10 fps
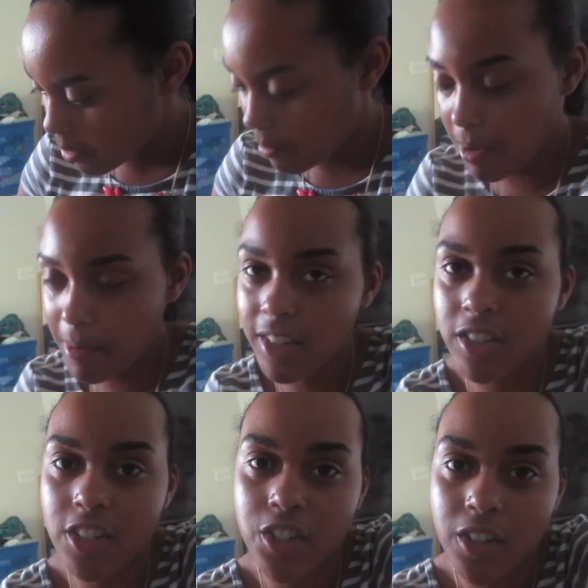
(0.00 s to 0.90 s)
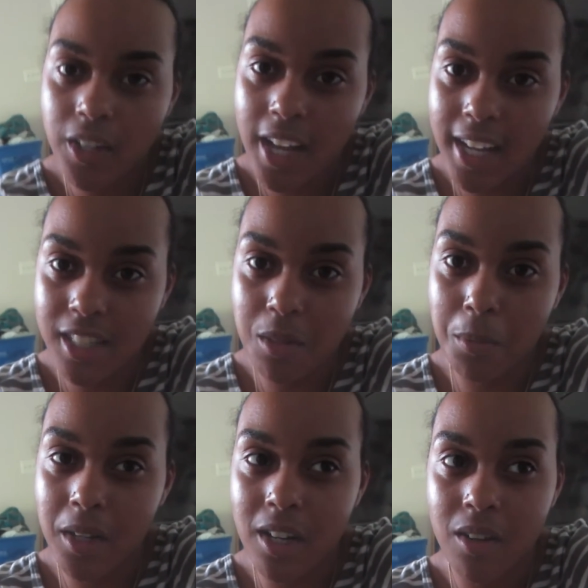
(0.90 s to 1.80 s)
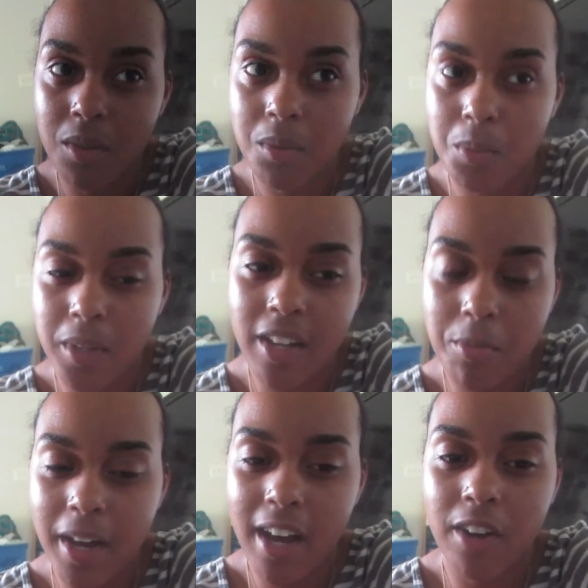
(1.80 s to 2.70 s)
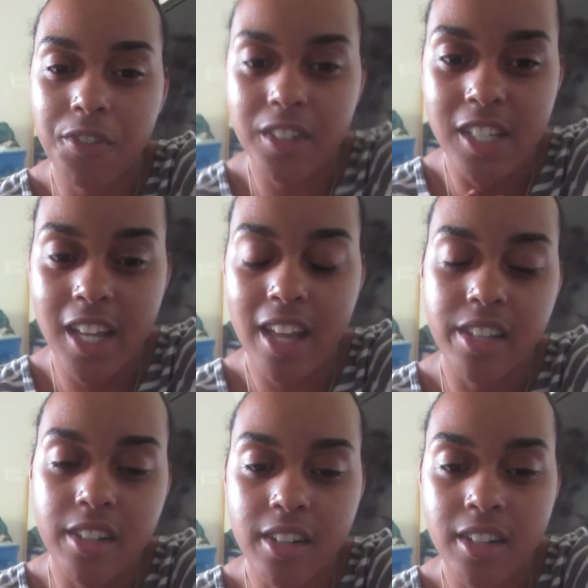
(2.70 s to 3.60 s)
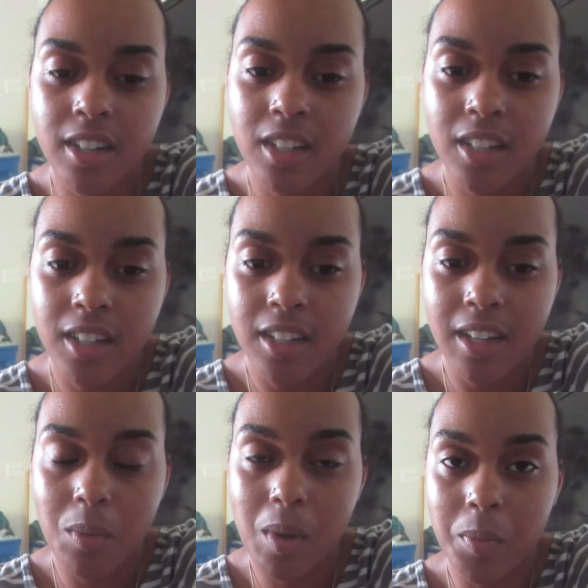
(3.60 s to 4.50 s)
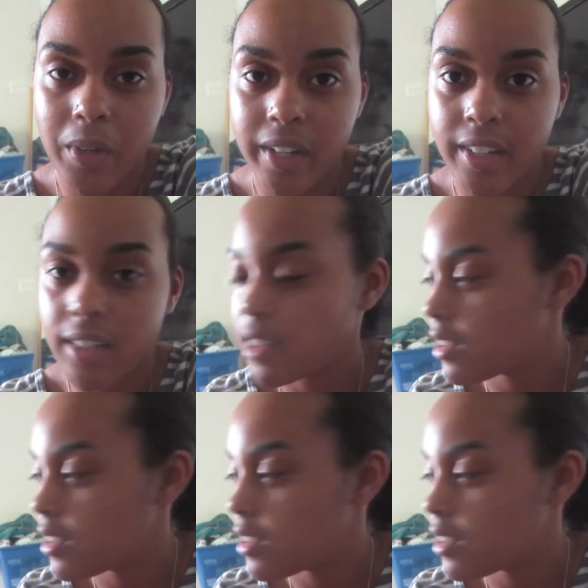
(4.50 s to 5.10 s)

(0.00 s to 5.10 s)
Maybe I'll just show you guys tomorrow when I have my outfit together. What I'm wearing.